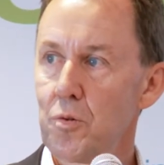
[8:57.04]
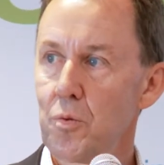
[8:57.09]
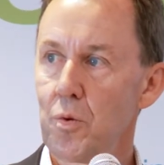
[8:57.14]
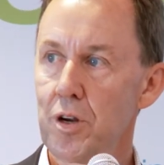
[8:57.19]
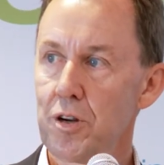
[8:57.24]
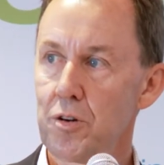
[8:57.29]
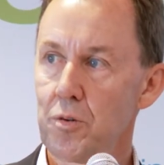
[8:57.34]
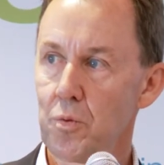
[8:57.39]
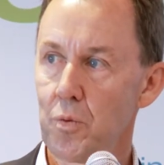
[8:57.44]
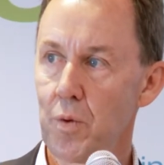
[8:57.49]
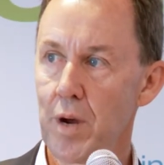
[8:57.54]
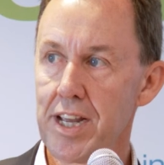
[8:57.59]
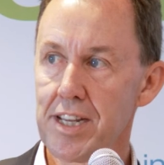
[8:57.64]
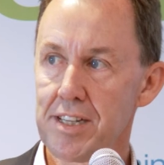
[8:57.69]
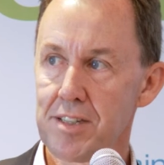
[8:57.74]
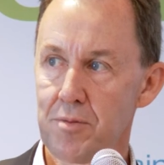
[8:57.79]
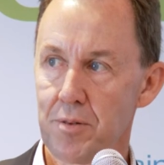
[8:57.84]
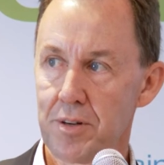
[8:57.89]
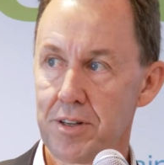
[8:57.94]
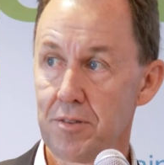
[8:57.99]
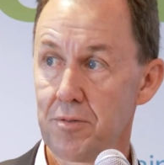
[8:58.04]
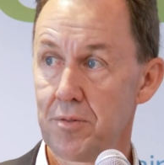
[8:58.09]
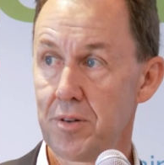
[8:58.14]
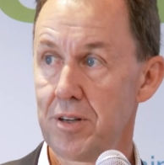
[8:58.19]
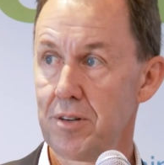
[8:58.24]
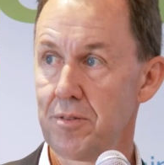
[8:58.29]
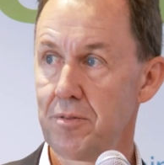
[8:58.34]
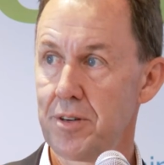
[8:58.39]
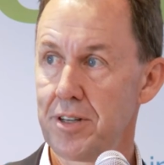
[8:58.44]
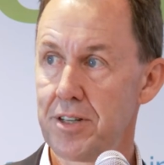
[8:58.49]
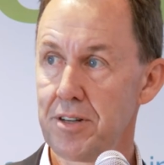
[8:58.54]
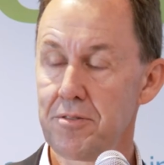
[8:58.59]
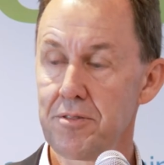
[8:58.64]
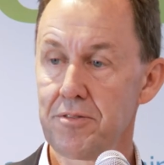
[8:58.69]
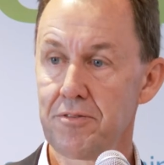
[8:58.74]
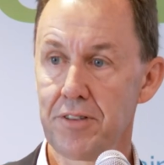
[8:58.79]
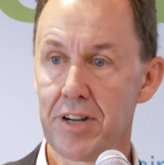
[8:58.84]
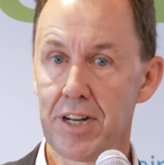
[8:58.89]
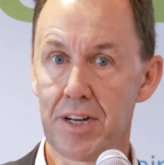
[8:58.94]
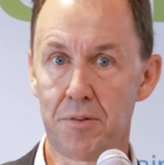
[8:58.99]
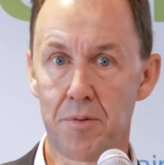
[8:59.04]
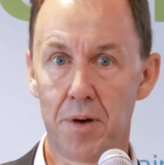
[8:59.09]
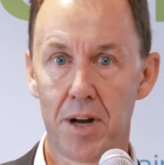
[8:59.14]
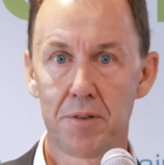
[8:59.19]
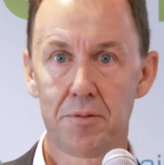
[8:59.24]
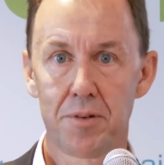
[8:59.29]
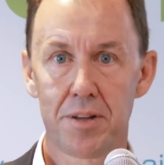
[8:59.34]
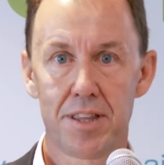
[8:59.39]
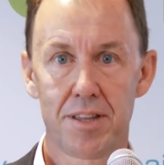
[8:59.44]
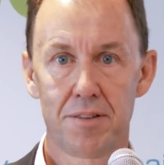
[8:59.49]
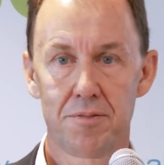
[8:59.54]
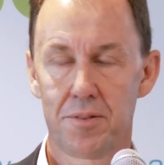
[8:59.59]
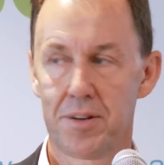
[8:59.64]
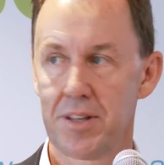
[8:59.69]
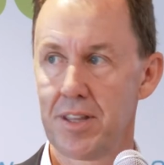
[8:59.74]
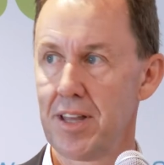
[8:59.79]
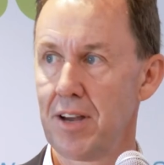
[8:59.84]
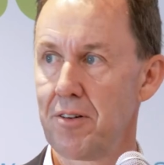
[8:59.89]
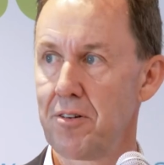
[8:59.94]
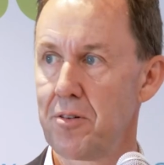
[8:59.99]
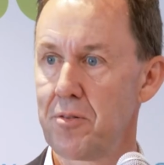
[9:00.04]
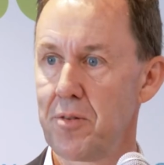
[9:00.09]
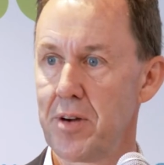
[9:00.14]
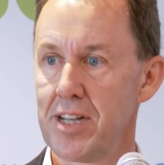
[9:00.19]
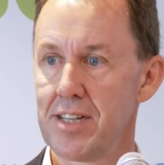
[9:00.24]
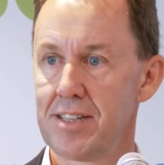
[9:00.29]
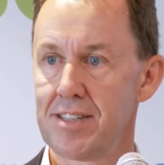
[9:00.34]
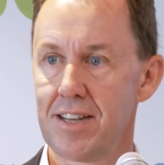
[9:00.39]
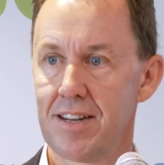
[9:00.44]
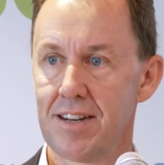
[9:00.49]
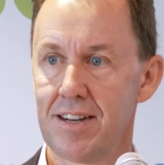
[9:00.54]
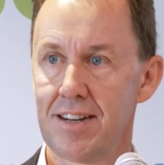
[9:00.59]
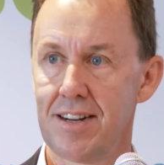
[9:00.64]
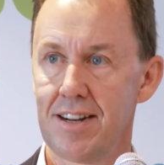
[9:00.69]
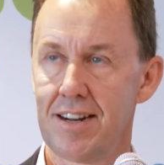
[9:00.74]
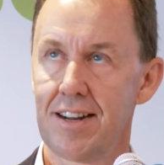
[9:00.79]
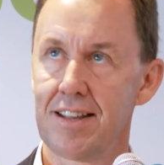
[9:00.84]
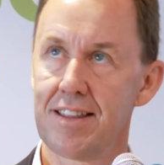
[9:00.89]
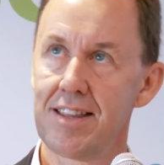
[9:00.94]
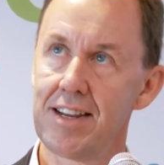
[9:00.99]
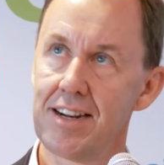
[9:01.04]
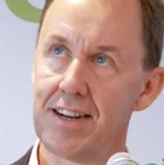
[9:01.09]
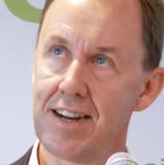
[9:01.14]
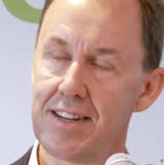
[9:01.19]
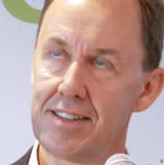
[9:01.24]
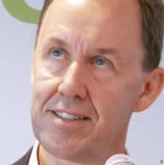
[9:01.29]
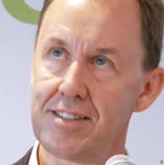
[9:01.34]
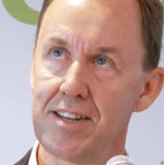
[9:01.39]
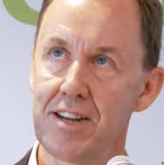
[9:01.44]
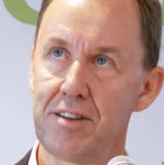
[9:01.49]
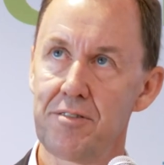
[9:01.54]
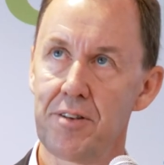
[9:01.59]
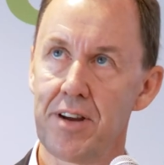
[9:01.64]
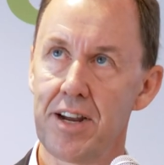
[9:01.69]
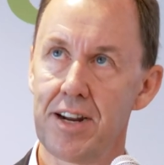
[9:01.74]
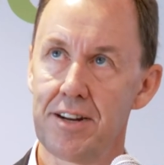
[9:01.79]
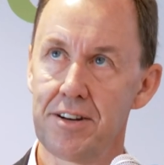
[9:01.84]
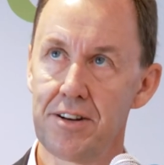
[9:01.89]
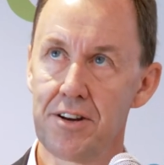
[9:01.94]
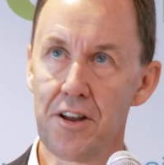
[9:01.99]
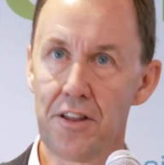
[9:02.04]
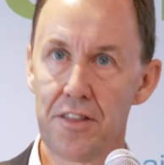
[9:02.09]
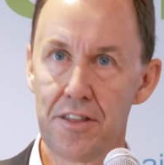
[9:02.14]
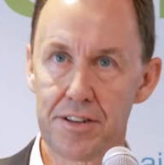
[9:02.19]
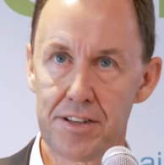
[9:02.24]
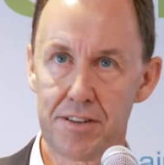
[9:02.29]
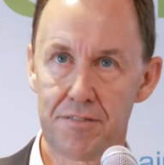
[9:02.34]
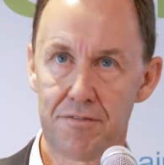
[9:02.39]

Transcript: Waste, we're doing really well with it, with our waste, and I think last year we had another